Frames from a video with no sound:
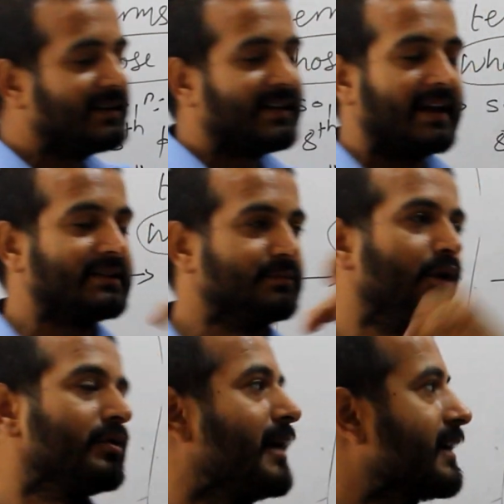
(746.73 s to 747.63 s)
it carries
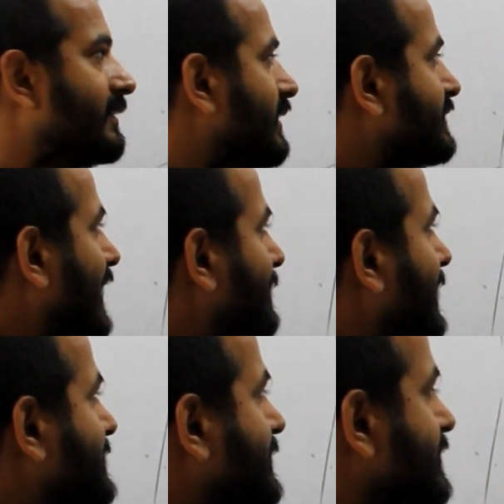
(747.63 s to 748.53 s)
more mark in the
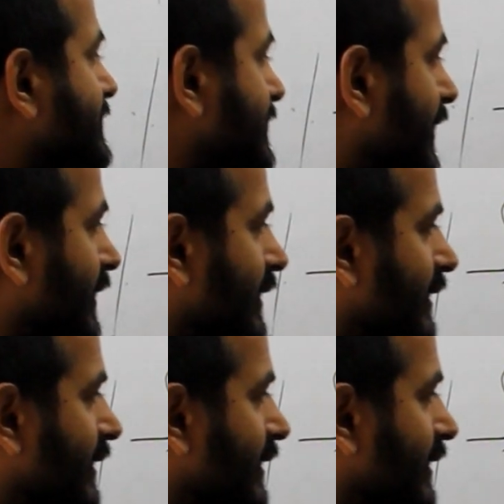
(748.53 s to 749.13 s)
examinations.